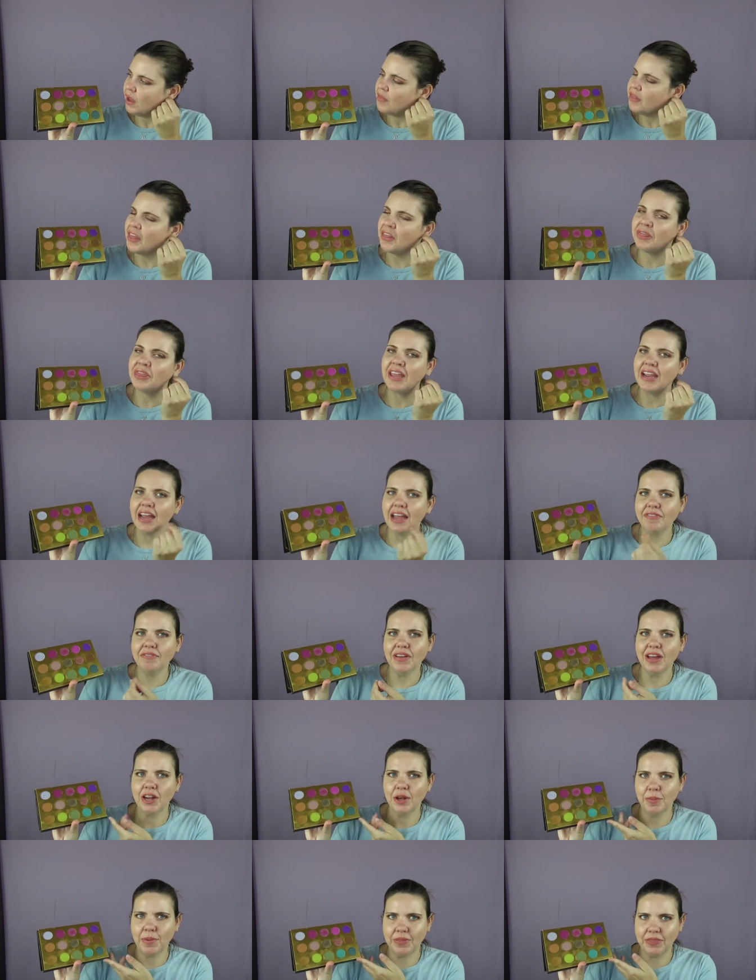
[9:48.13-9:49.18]
The thing I
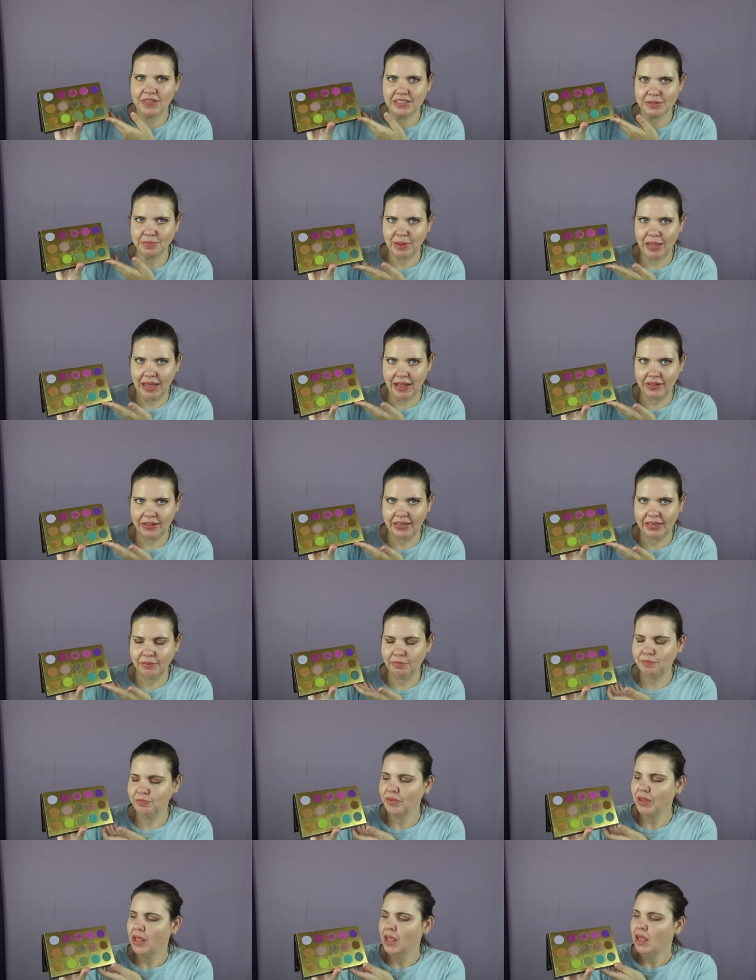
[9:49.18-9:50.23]
found about this palette,
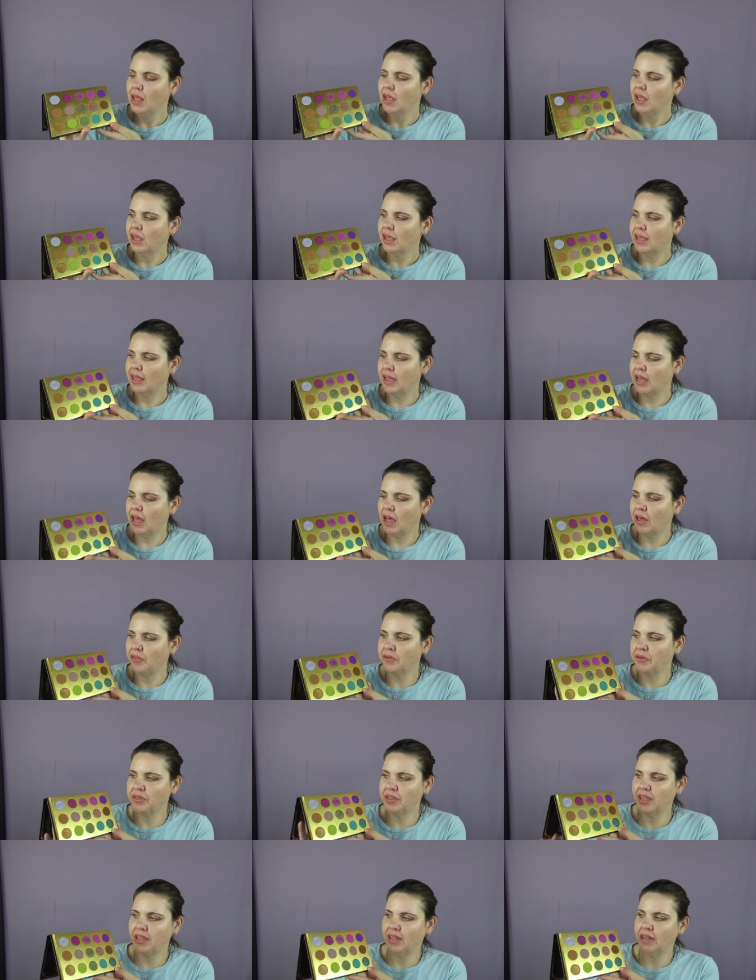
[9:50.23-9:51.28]

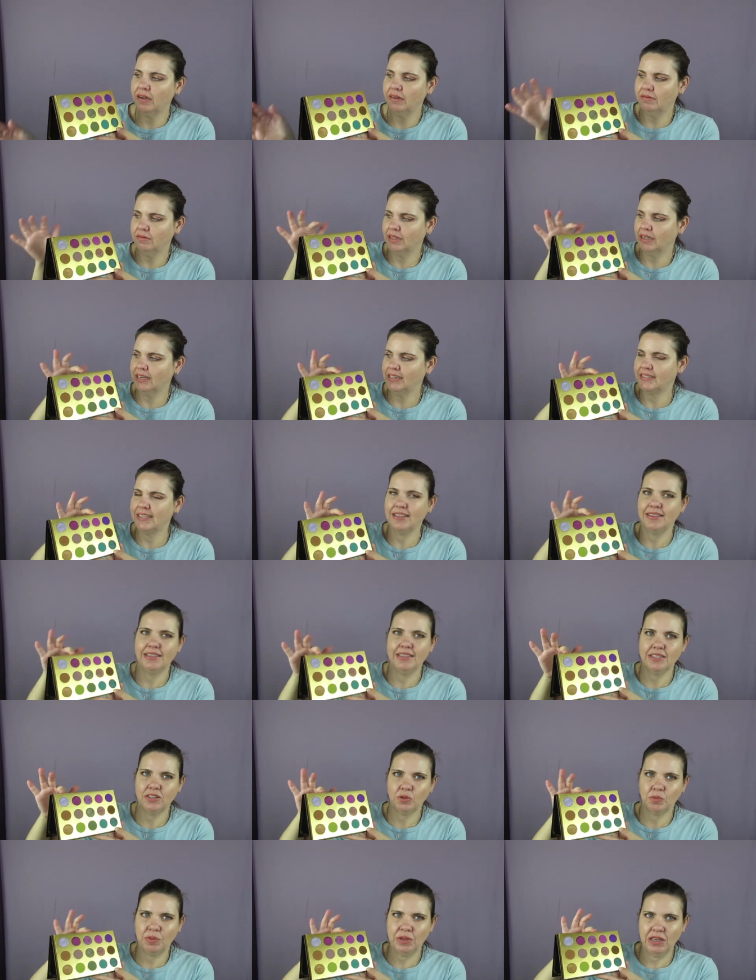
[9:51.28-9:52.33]
other than, like I said,
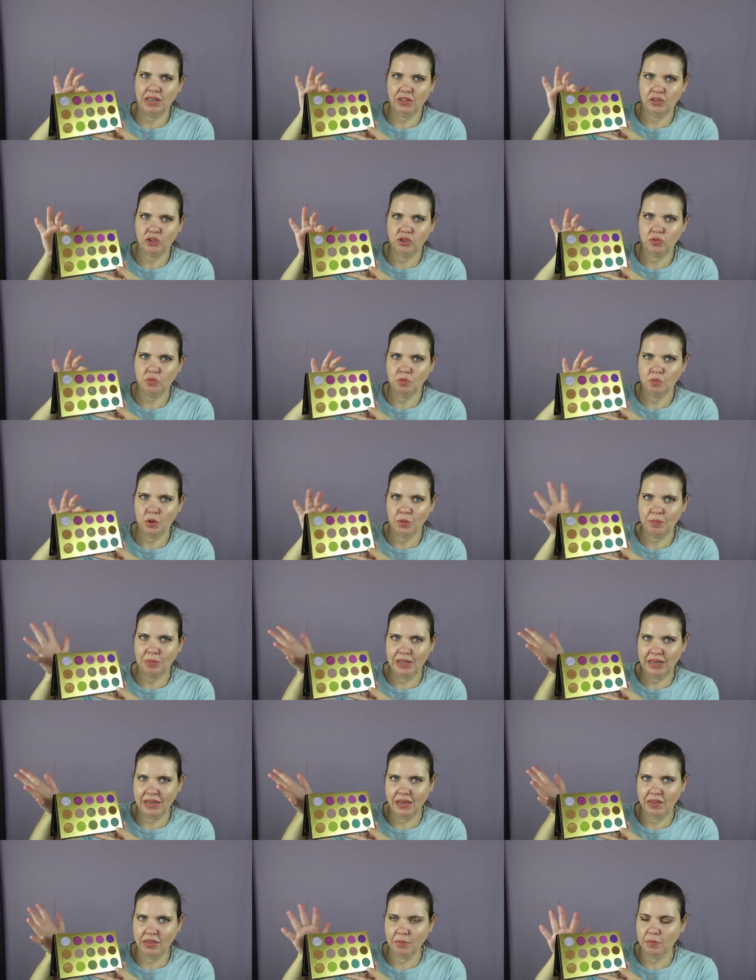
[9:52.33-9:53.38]
these are being more
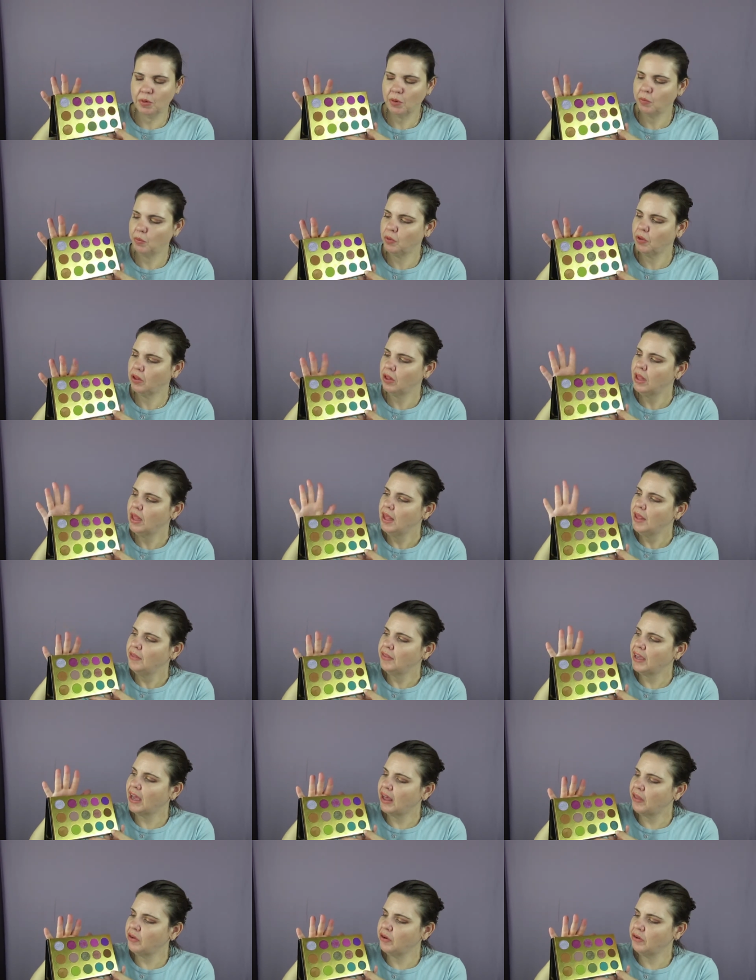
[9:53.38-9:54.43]
pinky than purple,
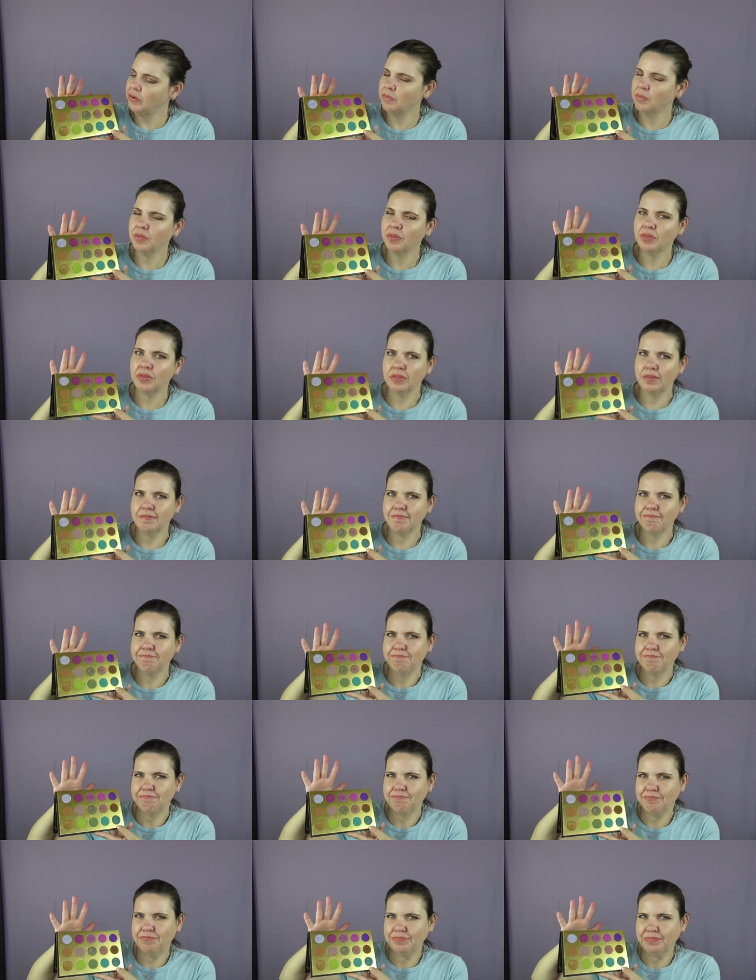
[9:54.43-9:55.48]
the other
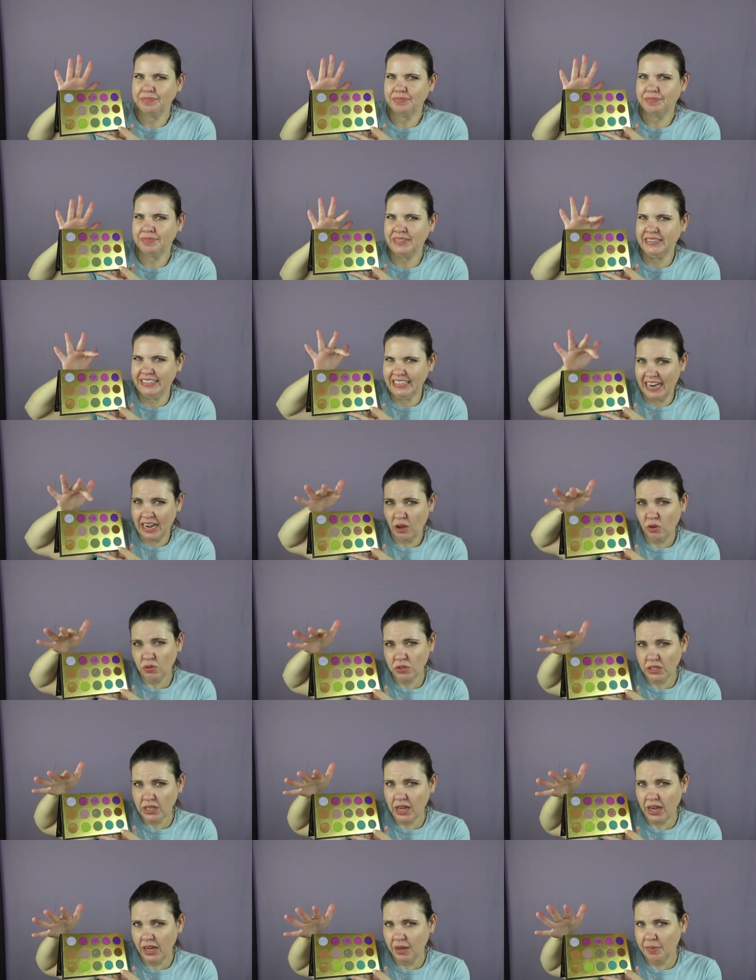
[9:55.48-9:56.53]

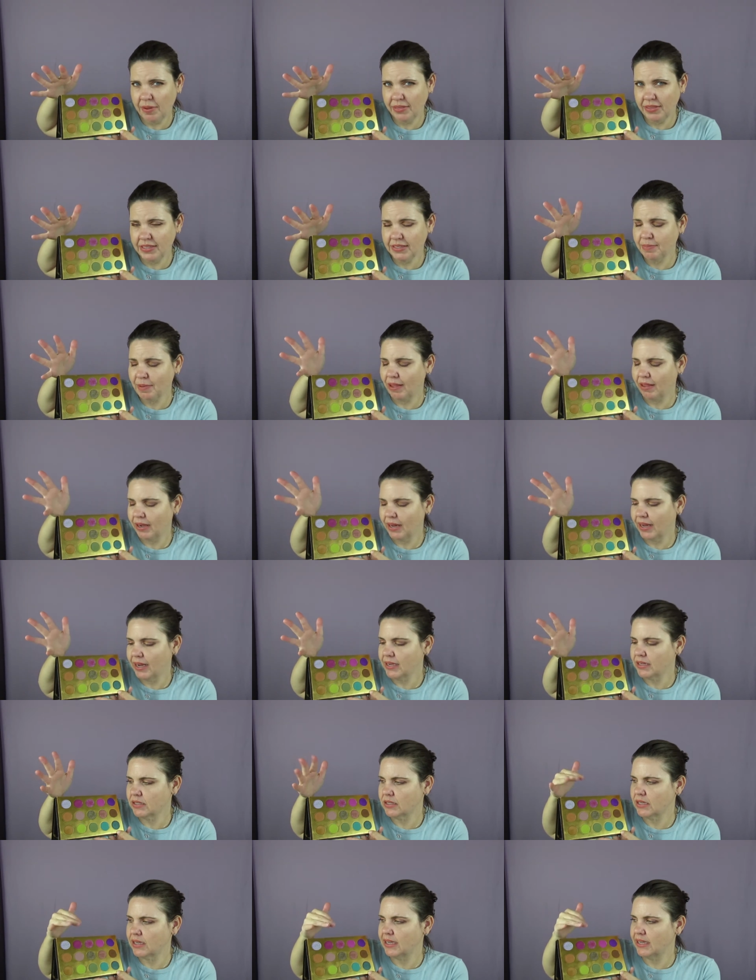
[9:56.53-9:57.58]
downside about this palette,
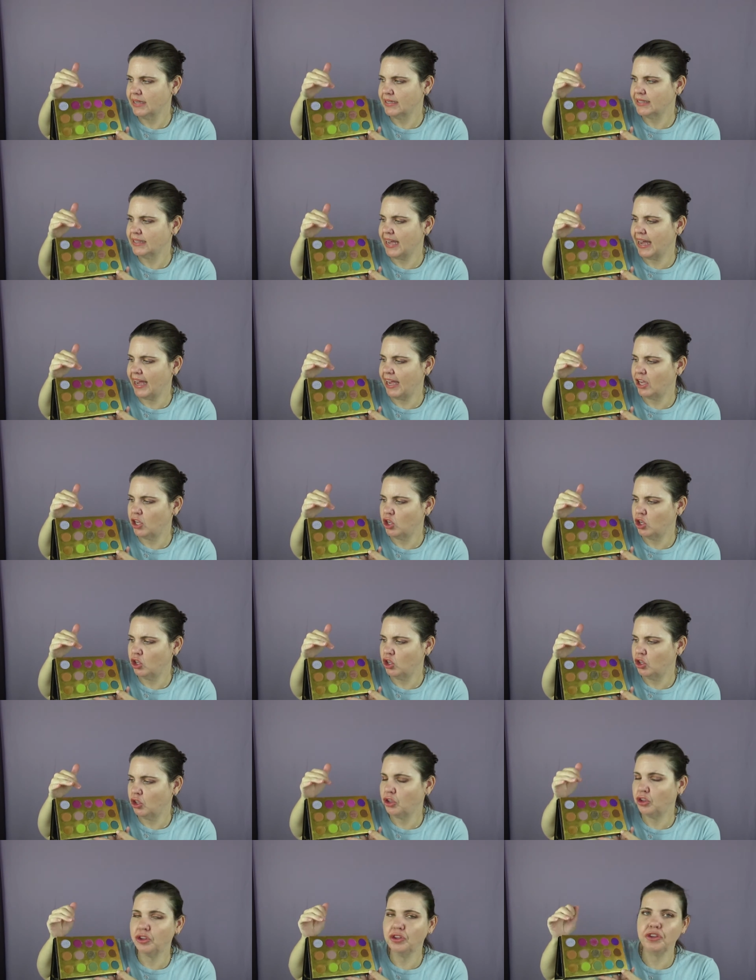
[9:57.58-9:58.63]
I guess, is that
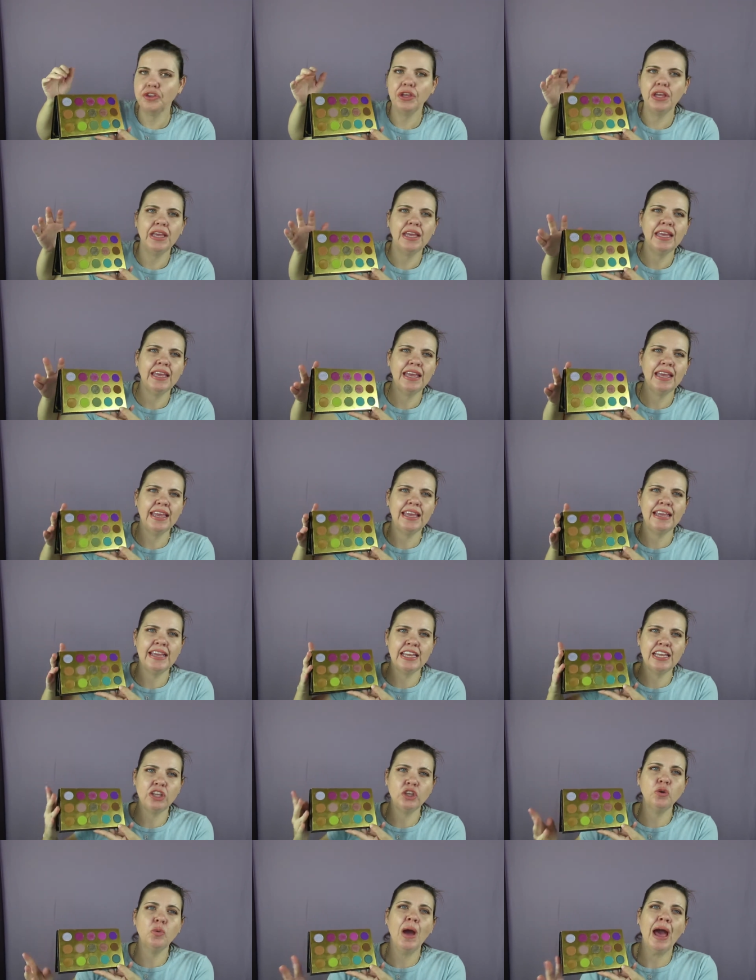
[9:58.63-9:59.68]
it, it
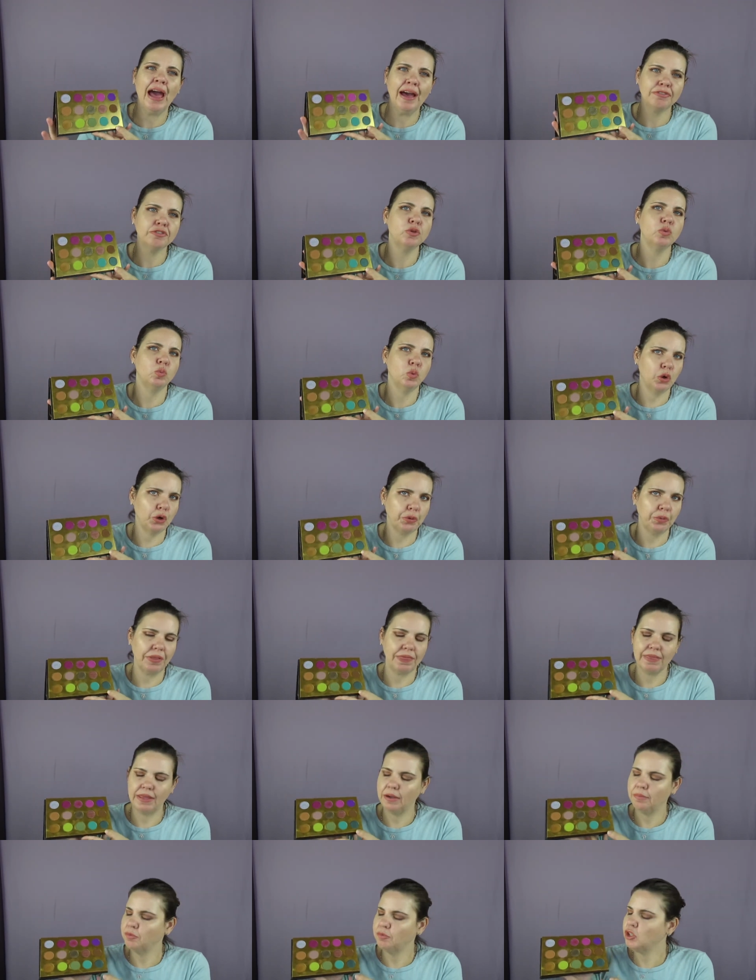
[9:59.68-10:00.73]
you have to work with
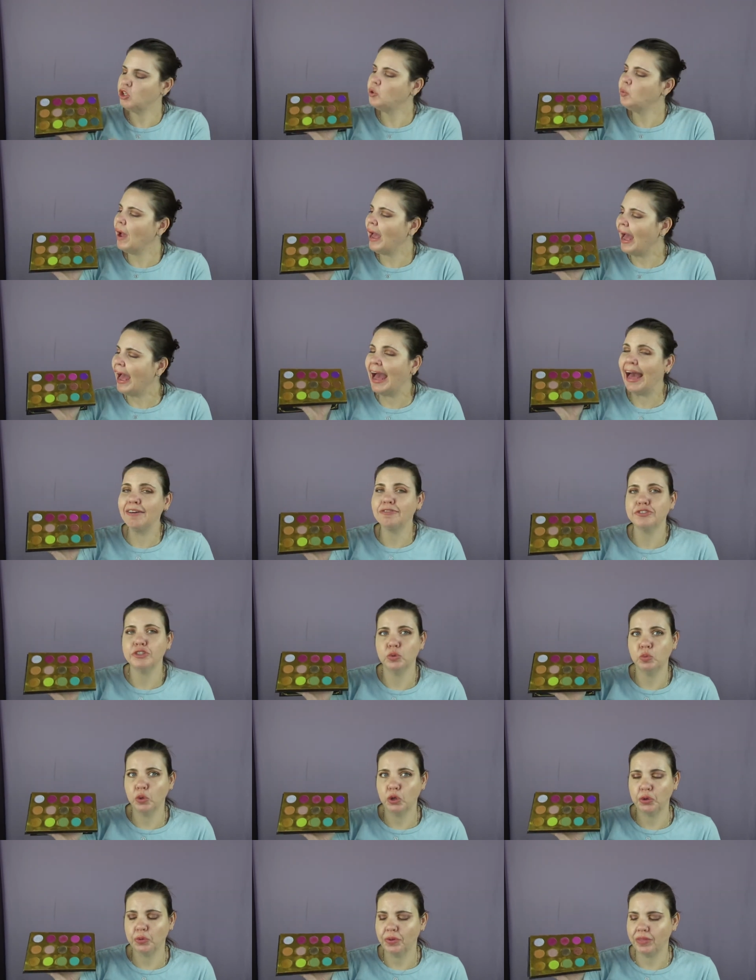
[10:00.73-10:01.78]
it. You have to
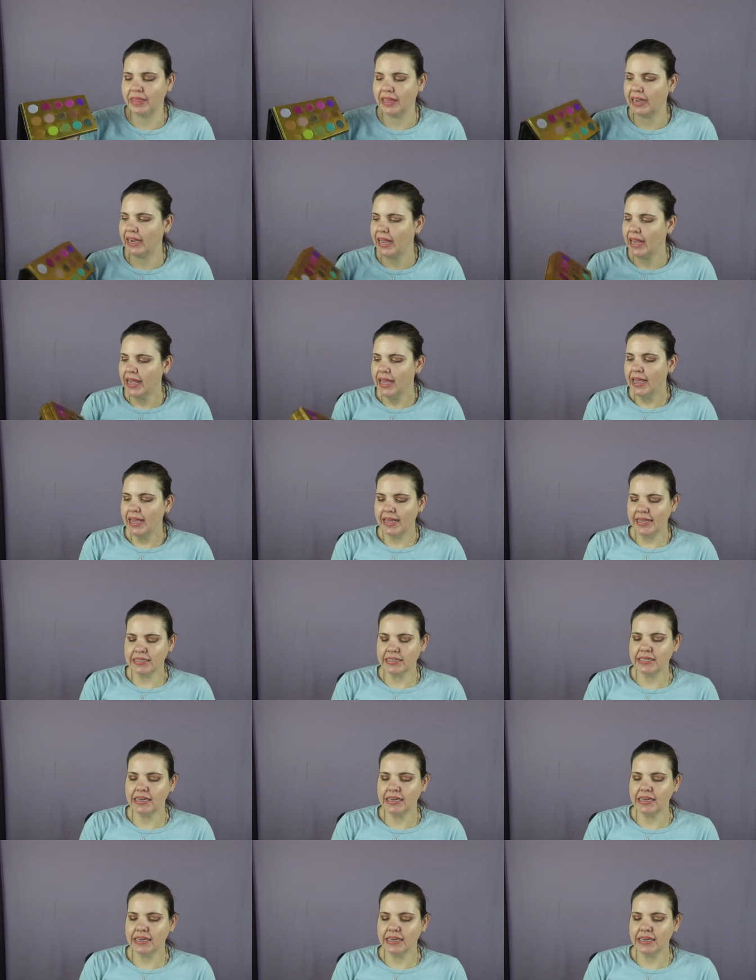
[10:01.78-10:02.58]
work with it. It's